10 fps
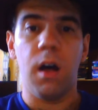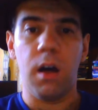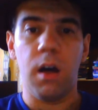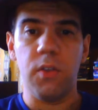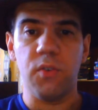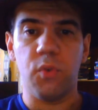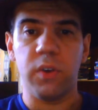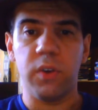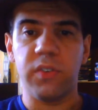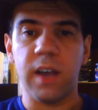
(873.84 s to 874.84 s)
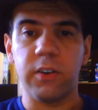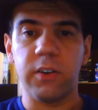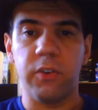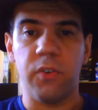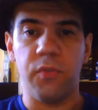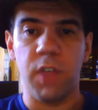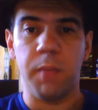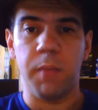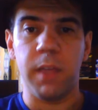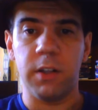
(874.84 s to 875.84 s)
Other voice actors in the
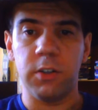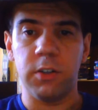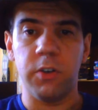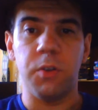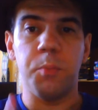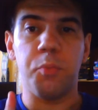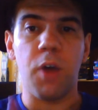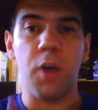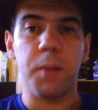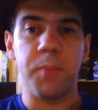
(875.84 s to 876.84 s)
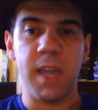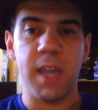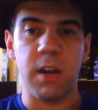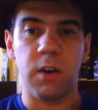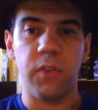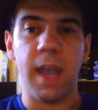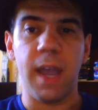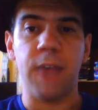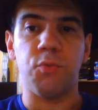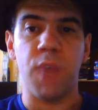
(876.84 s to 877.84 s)
film include Brock Peters
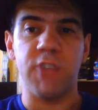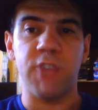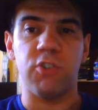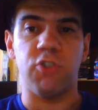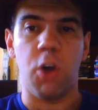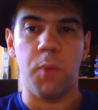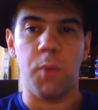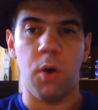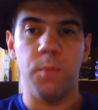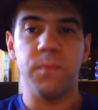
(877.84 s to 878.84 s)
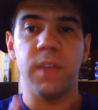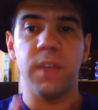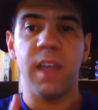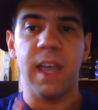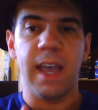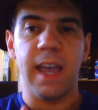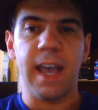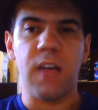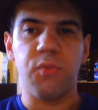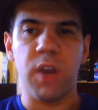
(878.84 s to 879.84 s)
as Ranger Jomo,
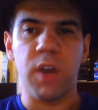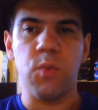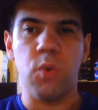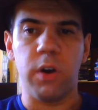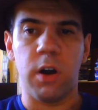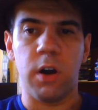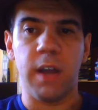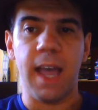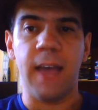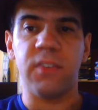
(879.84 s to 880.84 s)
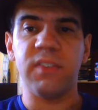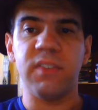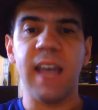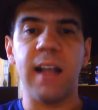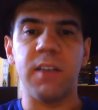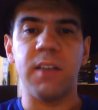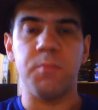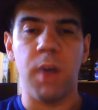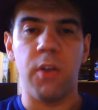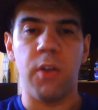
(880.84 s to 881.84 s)
Alfred Woodard as Tally's
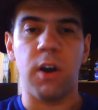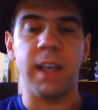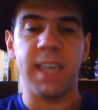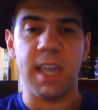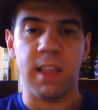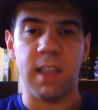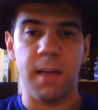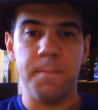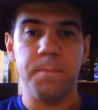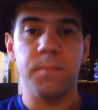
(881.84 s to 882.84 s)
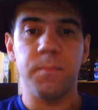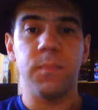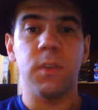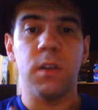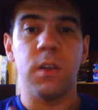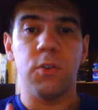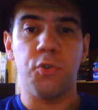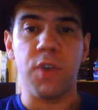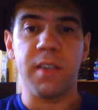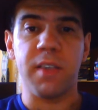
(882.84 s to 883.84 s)
mother Aquila,
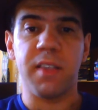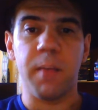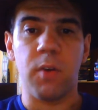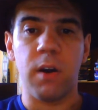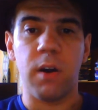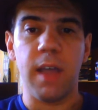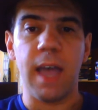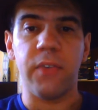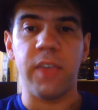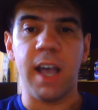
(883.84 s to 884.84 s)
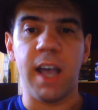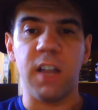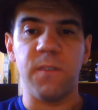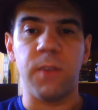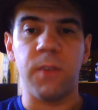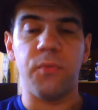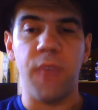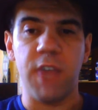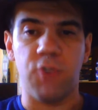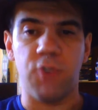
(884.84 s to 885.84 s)
Chris Summer as the elephant
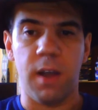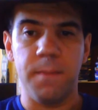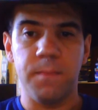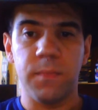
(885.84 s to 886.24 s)
Phaedra,